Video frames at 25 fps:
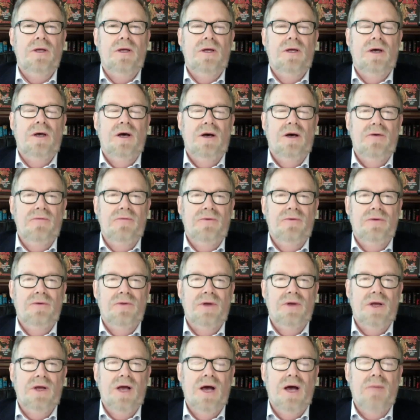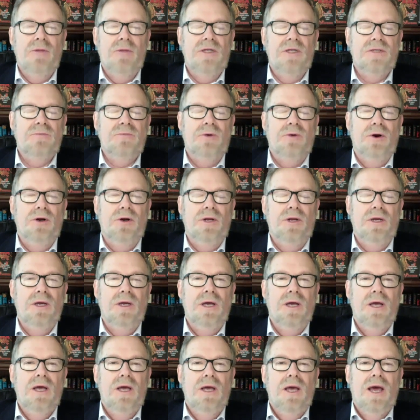of the Communist Party.
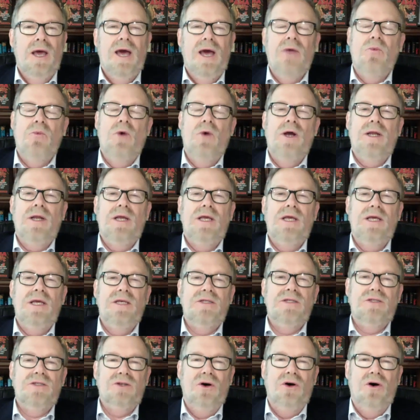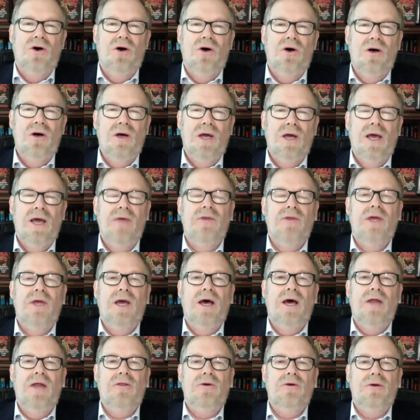And what he saw, and the
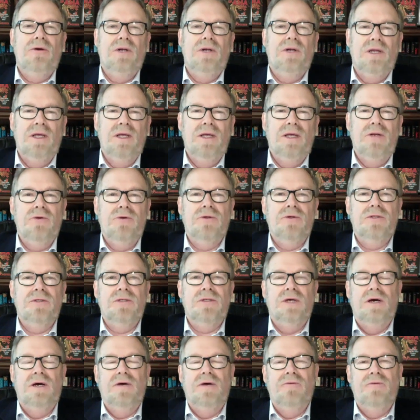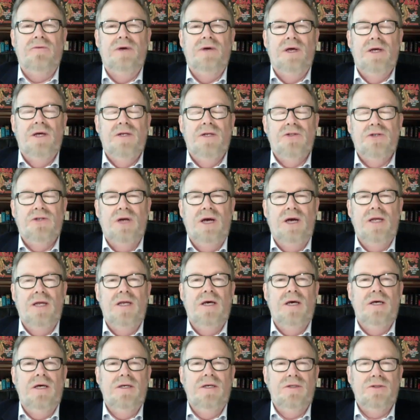other leaders of
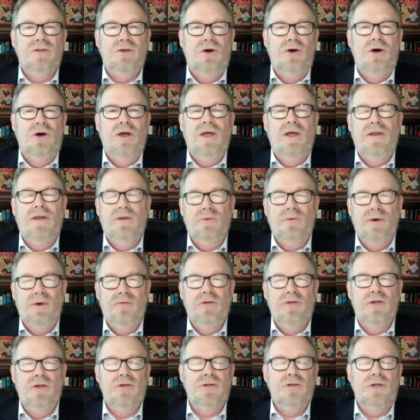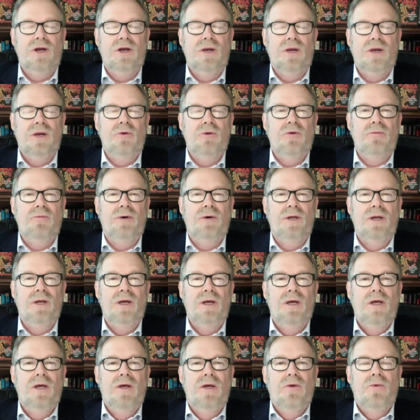China saw in the revolutionary movement,
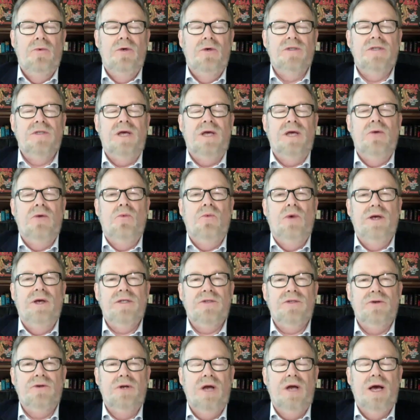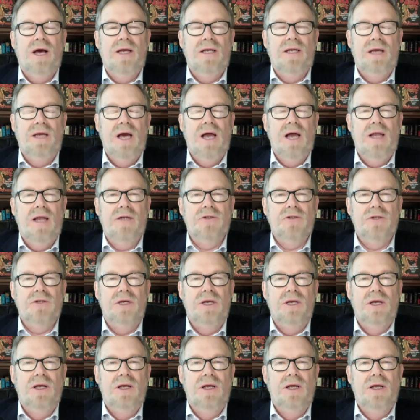was a Western
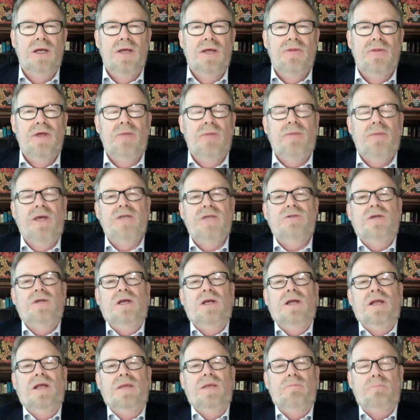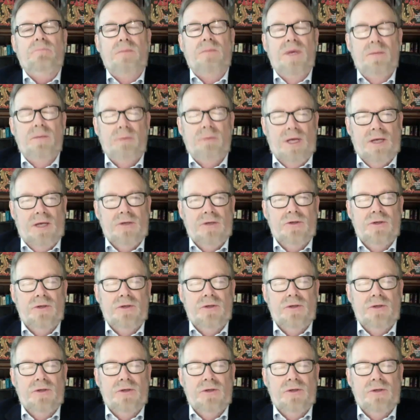ideology that basically mimicked